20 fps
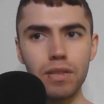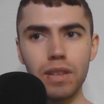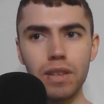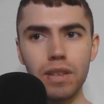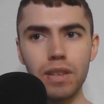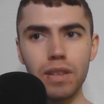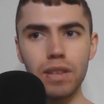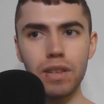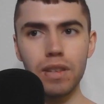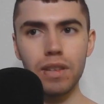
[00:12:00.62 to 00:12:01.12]
they
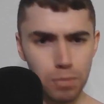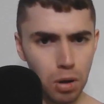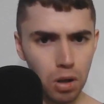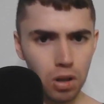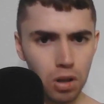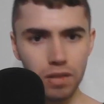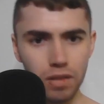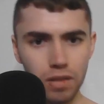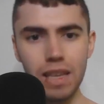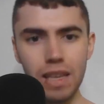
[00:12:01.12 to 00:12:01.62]
hand the ball
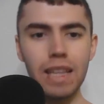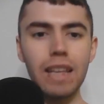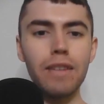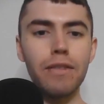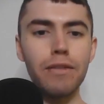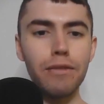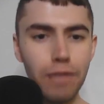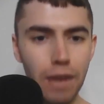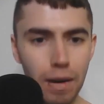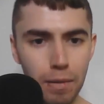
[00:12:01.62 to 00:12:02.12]
to Zeke. He
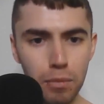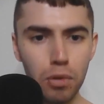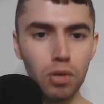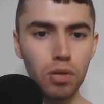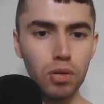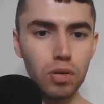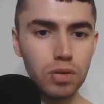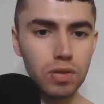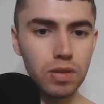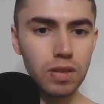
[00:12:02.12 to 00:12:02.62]

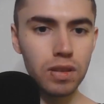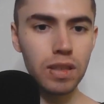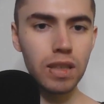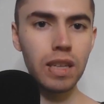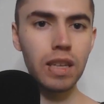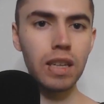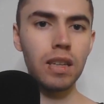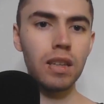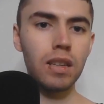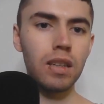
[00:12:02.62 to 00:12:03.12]
fumbles
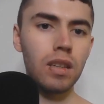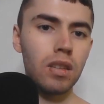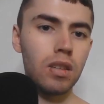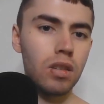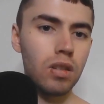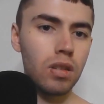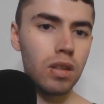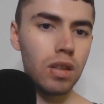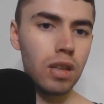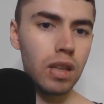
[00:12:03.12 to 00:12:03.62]

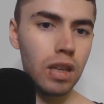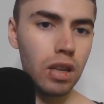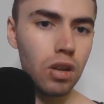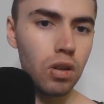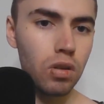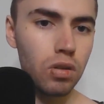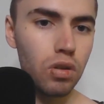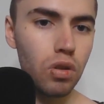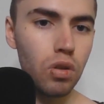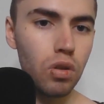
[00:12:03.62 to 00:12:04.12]
and
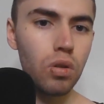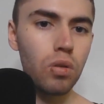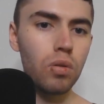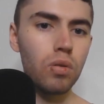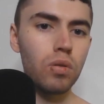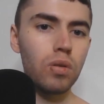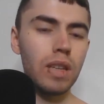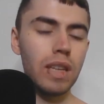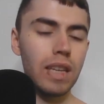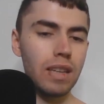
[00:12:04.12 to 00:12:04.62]
goes through
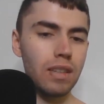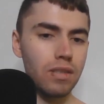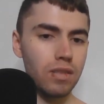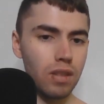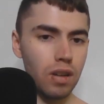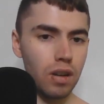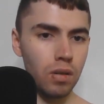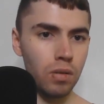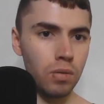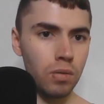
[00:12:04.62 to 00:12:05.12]
the end
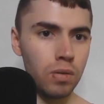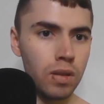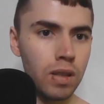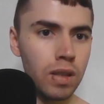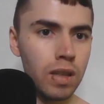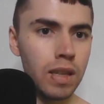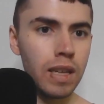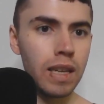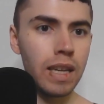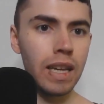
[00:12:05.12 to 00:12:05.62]
zone
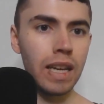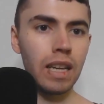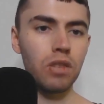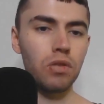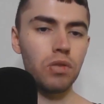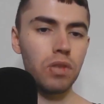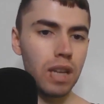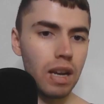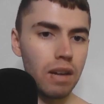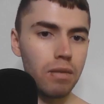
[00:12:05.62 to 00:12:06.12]
and gets
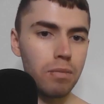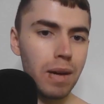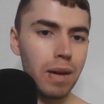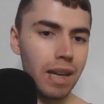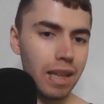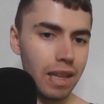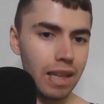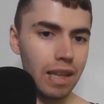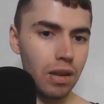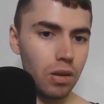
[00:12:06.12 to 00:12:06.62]
recovered
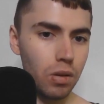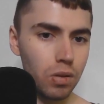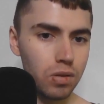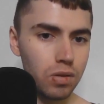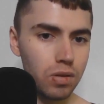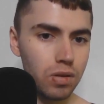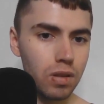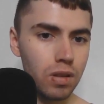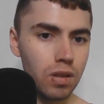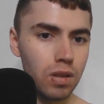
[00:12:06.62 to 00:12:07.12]
by the
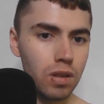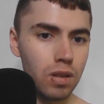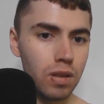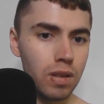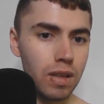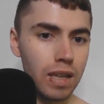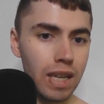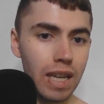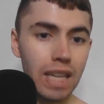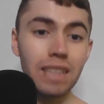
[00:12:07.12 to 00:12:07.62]
Eagles.
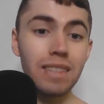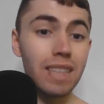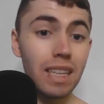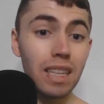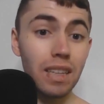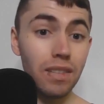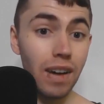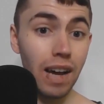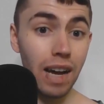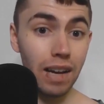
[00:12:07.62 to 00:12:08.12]
Inside
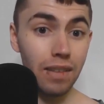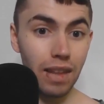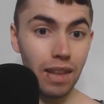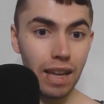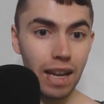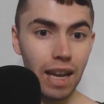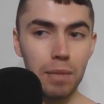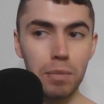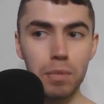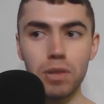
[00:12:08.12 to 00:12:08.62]
the 5,
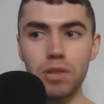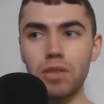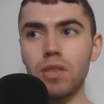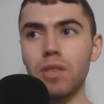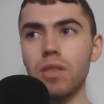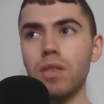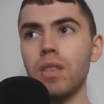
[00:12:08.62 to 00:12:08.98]
that happens.